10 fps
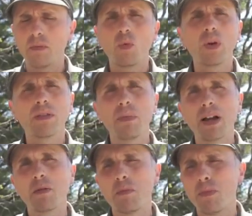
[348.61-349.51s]
With
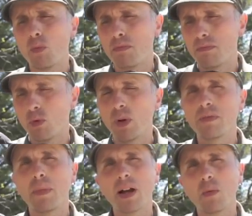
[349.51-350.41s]

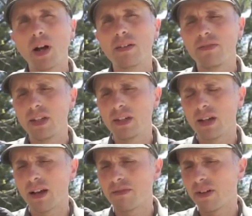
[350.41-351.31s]
my wide feet,
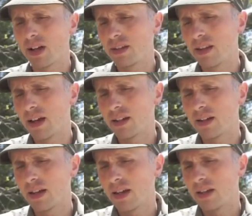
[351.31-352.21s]
I find that
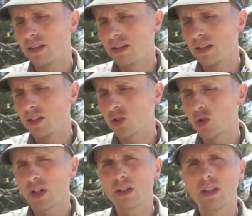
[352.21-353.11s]
the
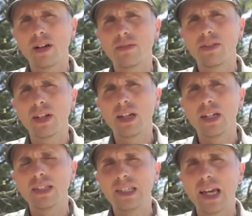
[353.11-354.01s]
Trail Glove
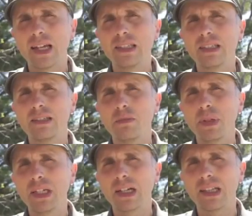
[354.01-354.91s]
tends to
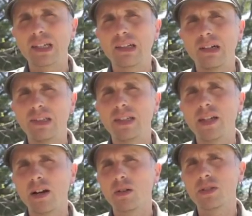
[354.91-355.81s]
be a little on the
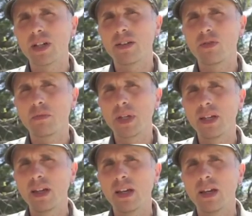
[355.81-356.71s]
narrow side for
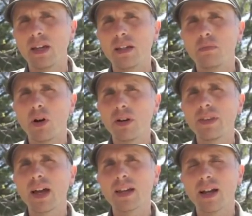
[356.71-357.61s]
me, and part of
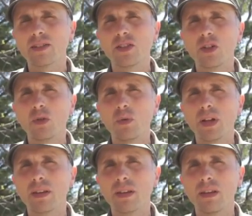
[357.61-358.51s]
that has to do
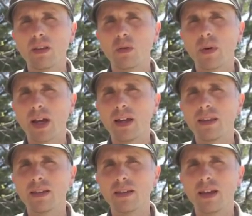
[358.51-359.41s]
with the way
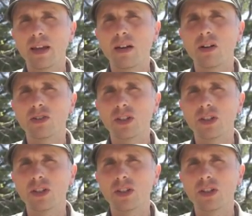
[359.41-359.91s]
that they are